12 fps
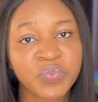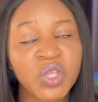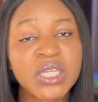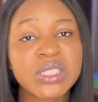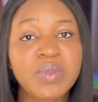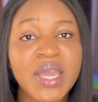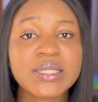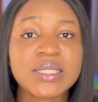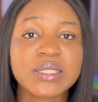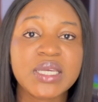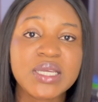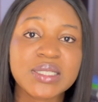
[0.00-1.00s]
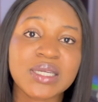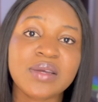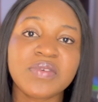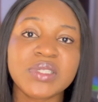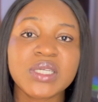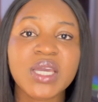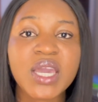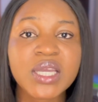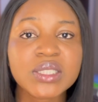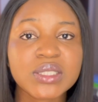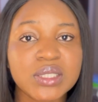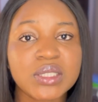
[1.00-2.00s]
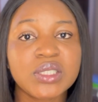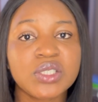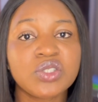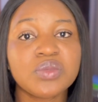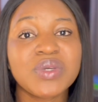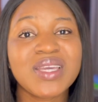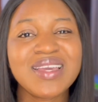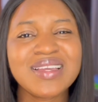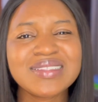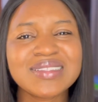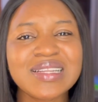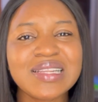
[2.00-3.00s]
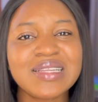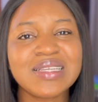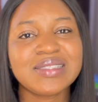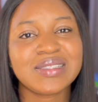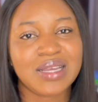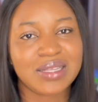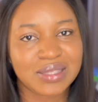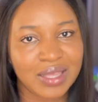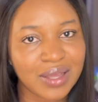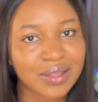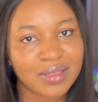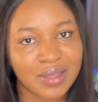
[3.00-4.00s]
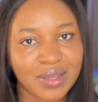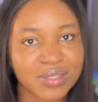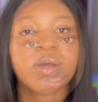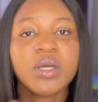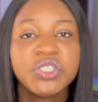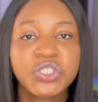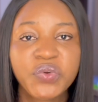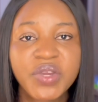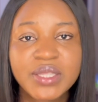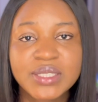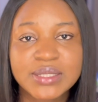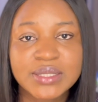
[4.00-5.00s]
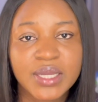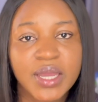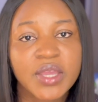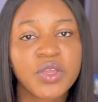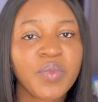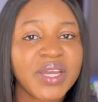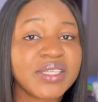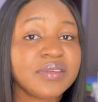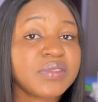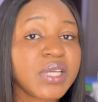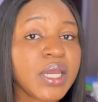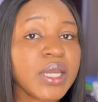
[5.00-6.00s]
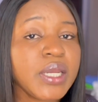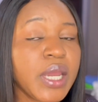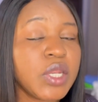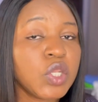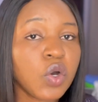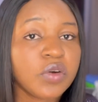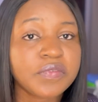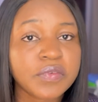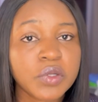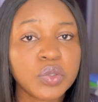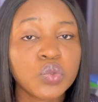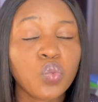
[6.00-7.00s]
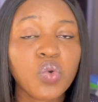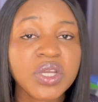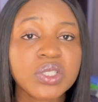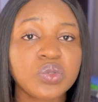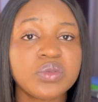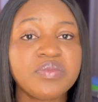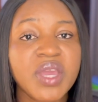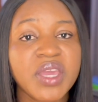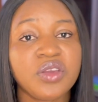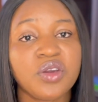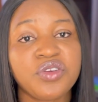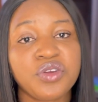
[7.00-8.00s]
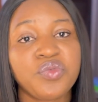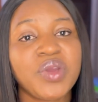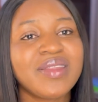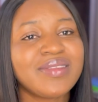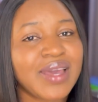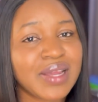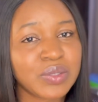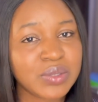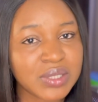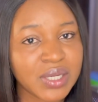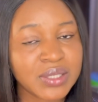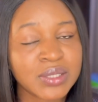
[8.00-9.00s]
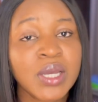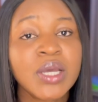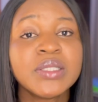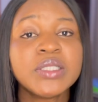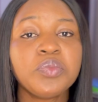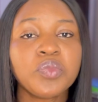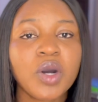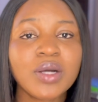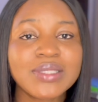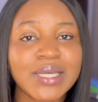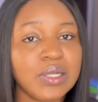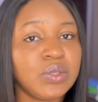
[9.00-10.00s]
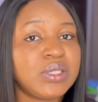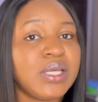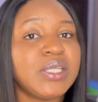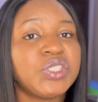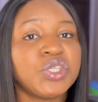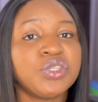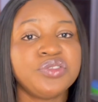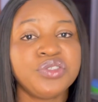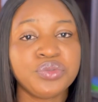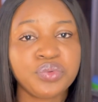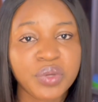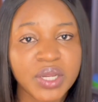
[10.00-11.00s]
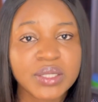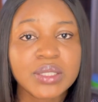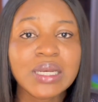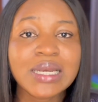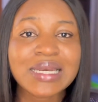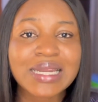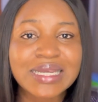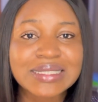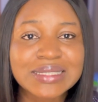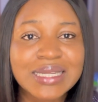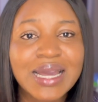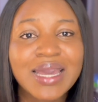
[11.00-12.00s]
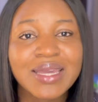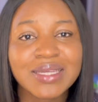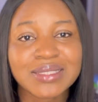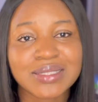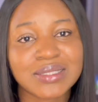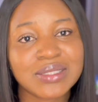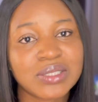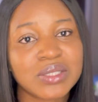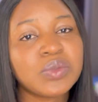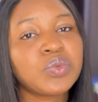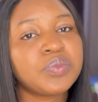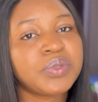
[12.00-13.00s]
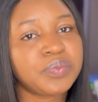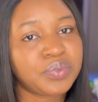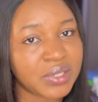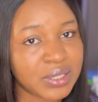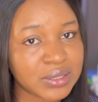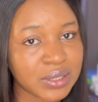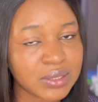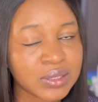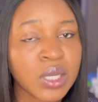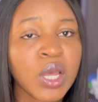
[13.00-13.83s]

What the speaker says: It makes it easier for the HCG to be easily detected. During the day, you might have taken enough fluid, which would make your urine diluted. The more diluted your urine, the lesser HCG will be present.